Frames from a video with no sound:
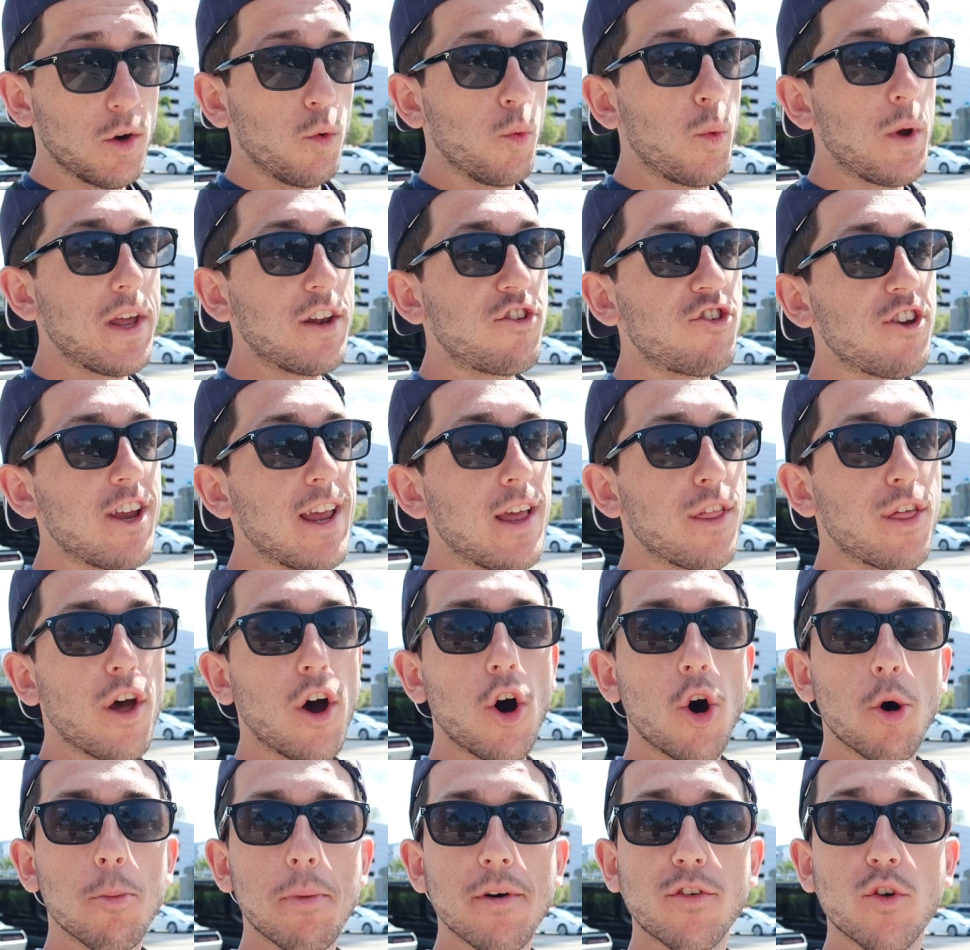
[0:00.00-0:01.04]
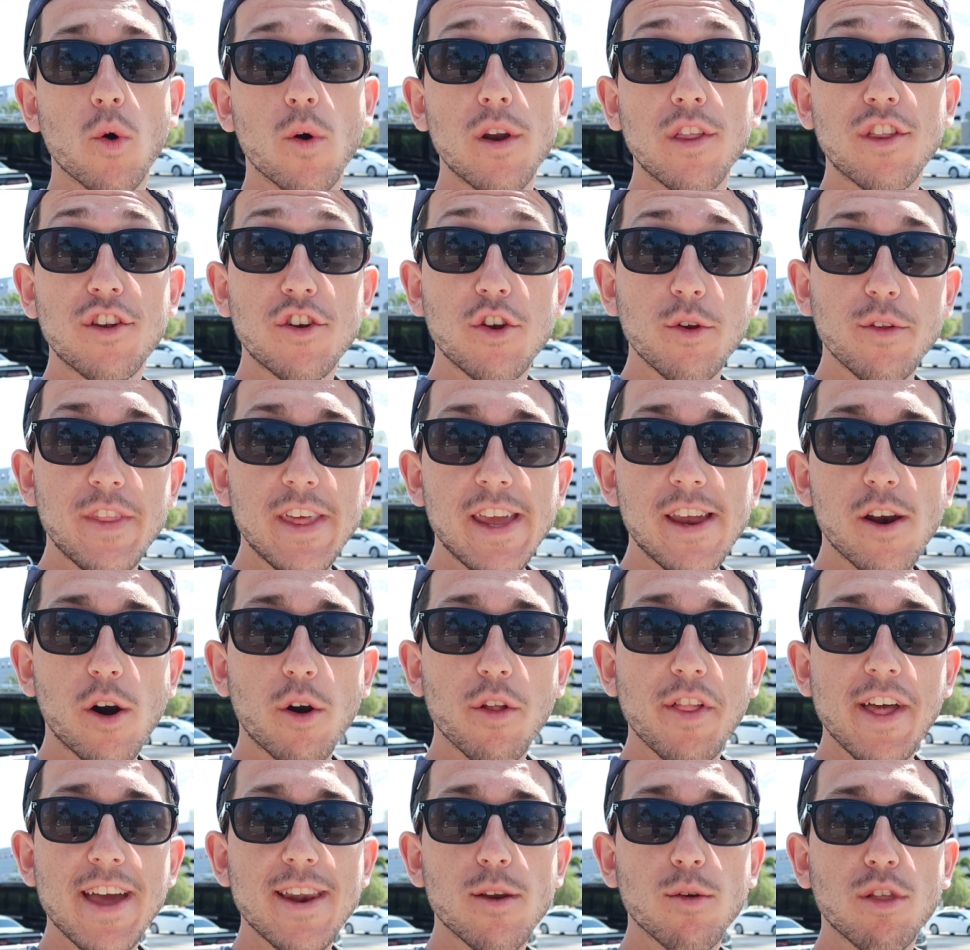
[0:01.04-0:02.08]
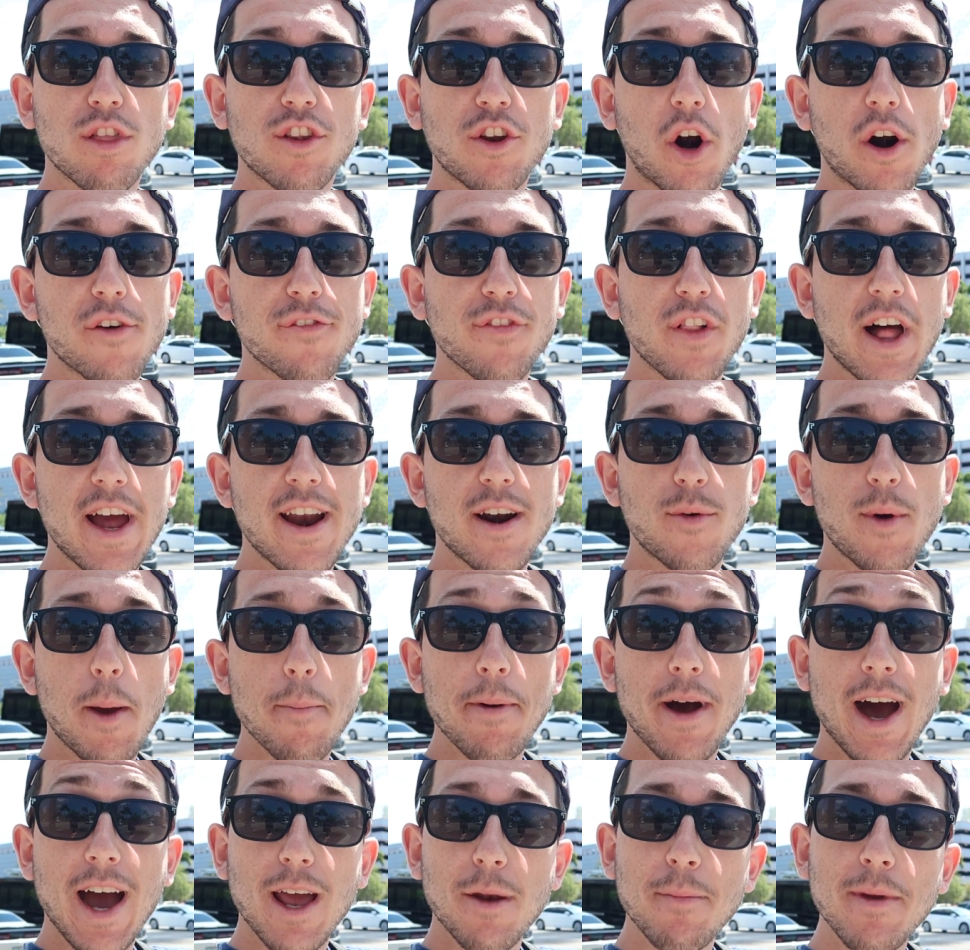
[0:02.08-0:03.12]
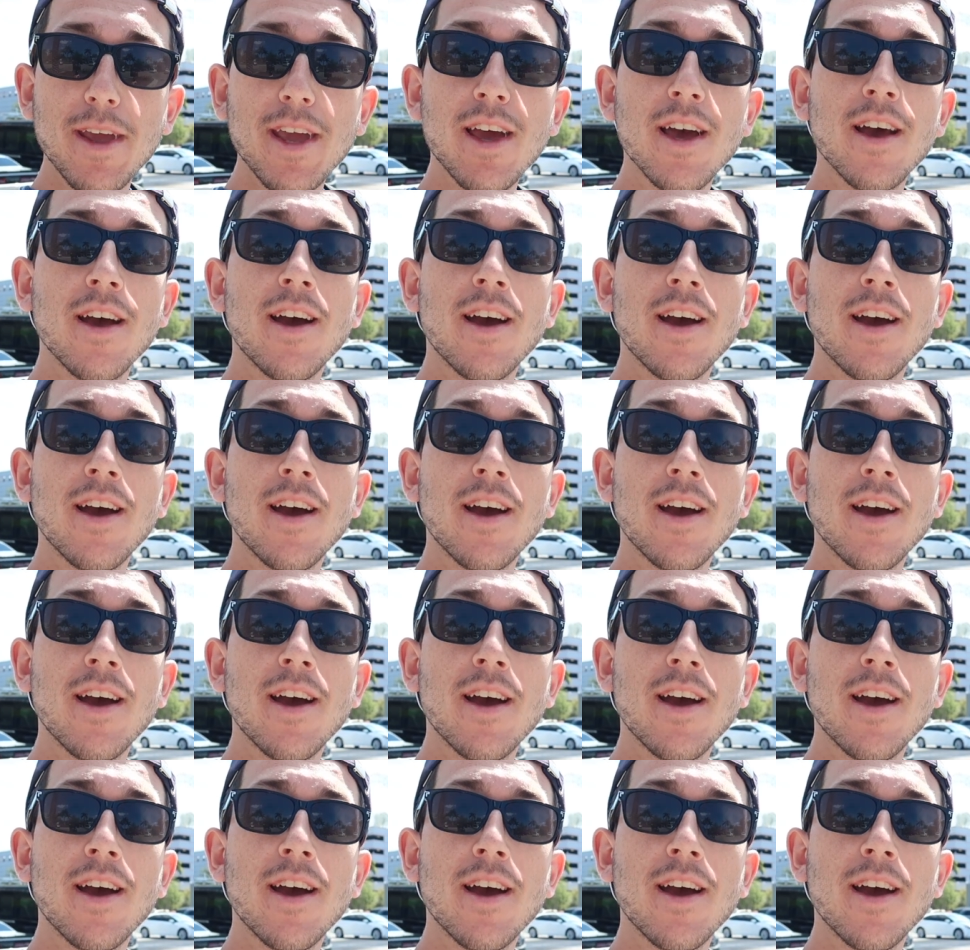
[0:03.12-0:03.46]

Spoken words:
which is home, of course, to the Orlando Starflyer right behind me,